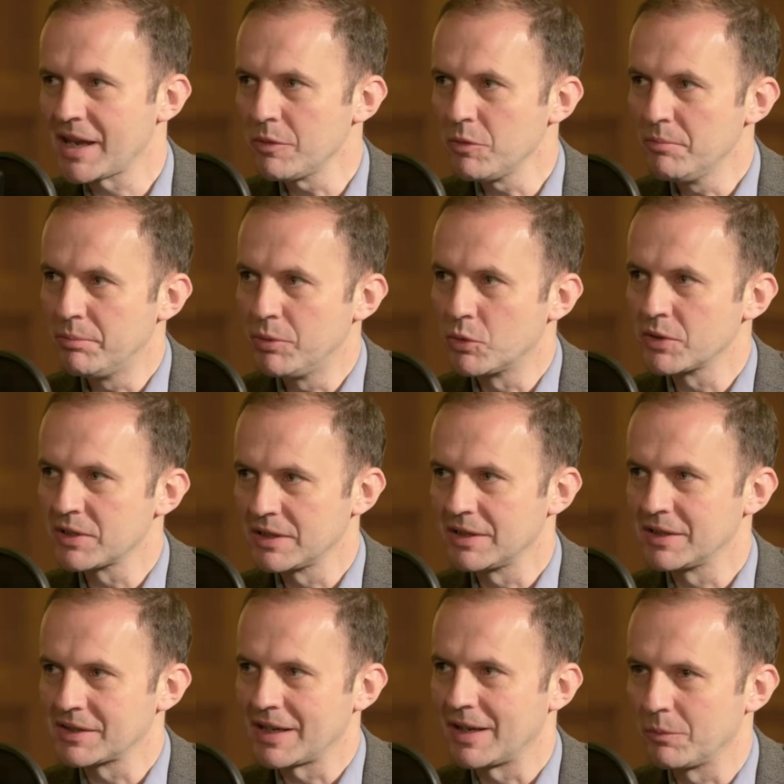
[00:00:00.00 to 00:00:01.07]
How
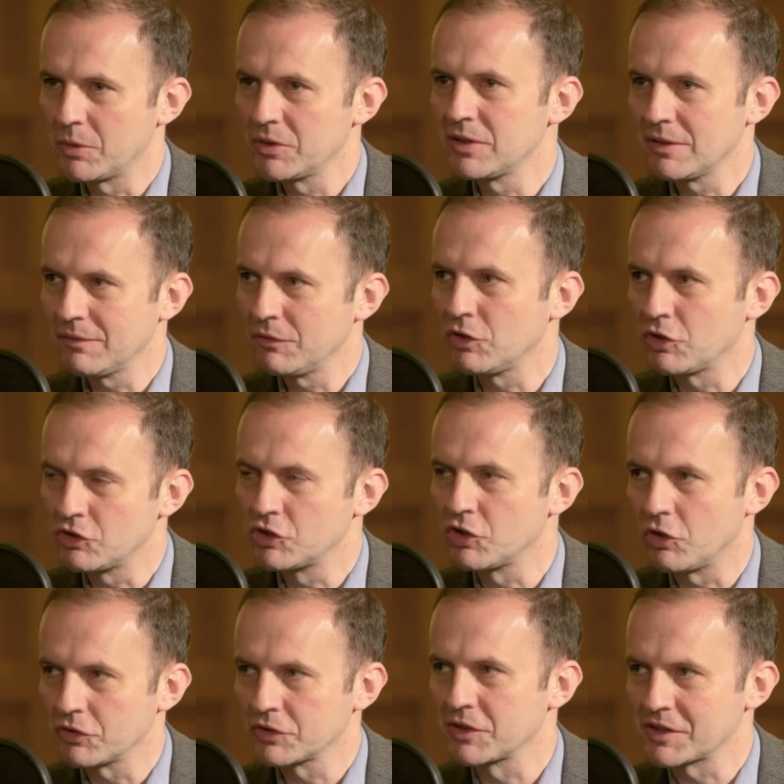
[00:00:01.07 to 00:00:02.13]
important is that? I'm wondering if you can
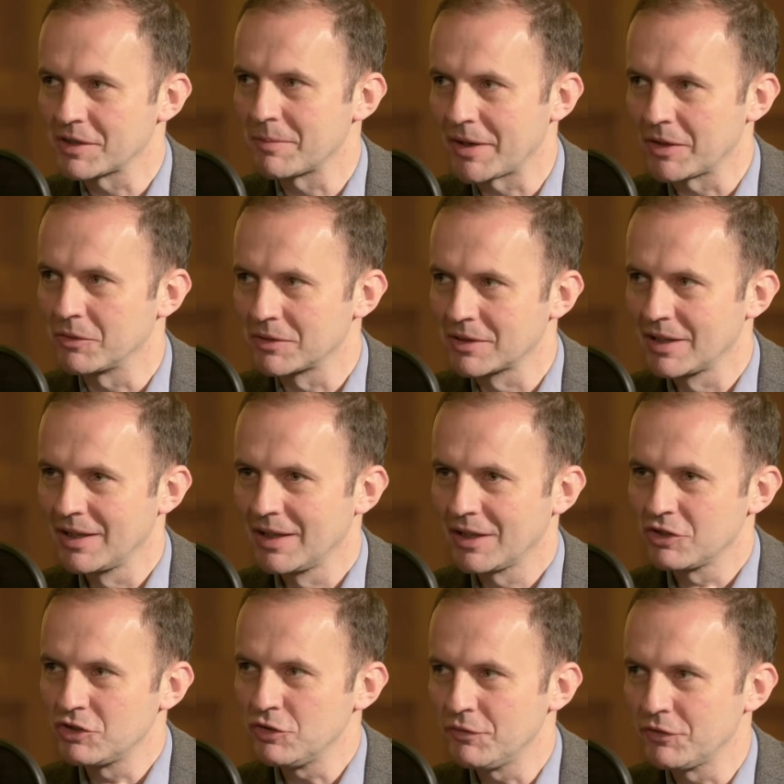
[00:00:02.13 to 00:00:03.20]
talk to us about,
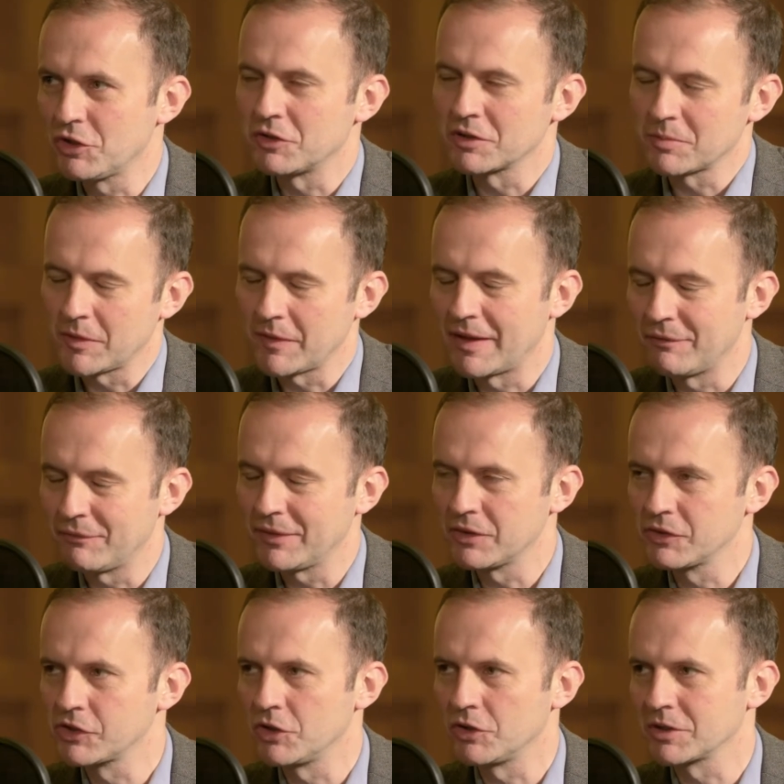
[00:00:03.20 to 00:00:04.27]
because you've talked about that and
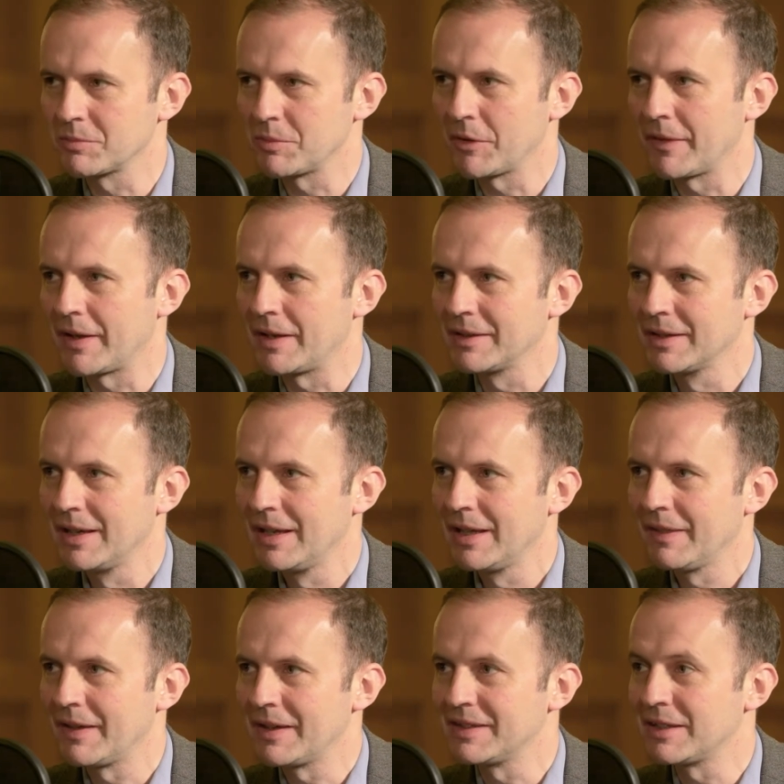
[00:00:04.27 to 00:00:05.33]
Phil's talked about
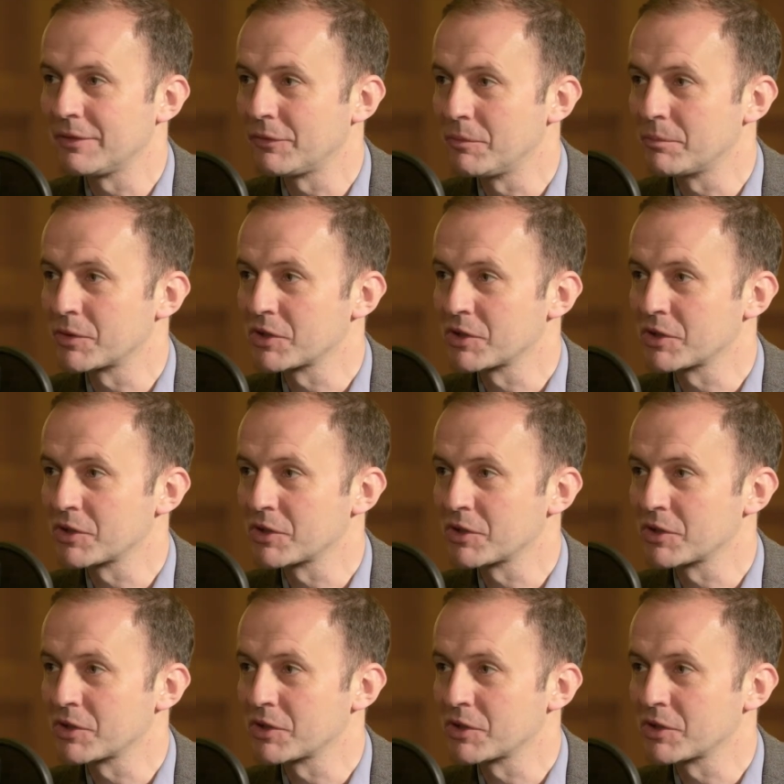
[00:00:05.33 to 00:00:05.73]
that different